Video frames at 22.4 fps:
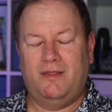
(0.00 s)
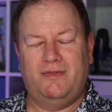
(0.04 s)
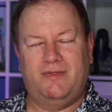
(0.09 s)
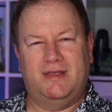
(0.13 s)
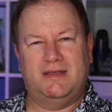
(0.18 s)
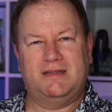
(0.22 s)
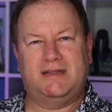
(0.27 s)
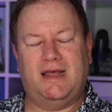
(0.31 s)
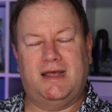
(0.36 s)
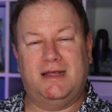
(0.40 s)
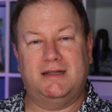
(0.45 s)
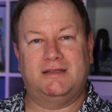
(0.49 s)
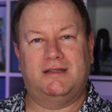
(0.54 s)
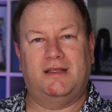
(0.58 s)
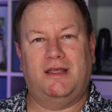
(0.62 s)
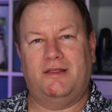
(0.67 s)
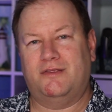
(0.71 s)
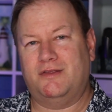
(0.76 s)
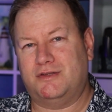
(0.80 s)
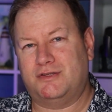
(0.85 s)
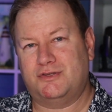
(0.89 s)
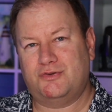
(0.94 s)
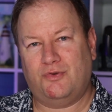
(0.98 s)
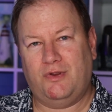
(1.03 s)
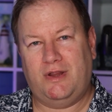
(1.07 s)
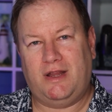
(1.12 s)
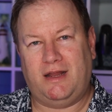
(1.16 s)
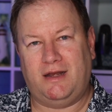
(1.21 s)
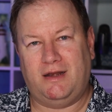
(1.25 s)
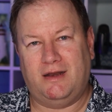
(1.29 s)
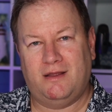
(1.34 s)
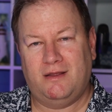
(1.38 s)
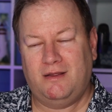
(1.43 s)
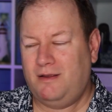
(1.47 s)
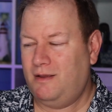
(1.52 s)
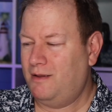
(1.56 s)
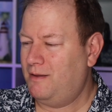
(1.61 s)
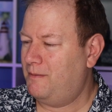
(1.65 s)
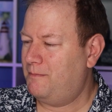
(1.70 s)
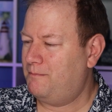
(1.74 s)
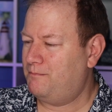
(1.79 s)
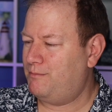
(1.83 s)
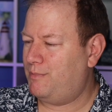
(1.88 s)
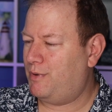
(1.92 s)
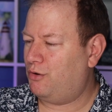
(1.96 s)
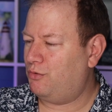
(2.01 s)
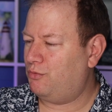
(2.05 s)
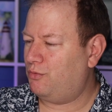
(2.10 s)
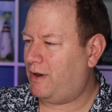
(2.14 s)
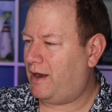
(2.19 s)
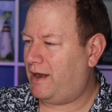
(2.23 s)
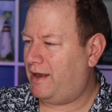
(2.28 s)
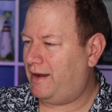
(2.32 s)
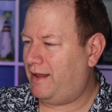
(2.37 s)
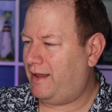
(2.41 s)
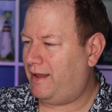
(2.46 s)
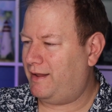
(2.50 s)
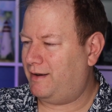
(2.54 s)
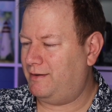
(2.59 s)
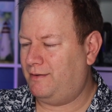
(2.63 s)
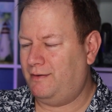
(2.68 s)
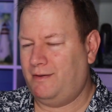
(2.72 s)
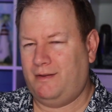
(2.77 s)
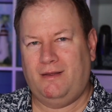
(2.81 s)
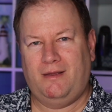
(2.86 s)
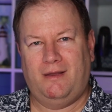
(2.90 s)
This has the screen built right in.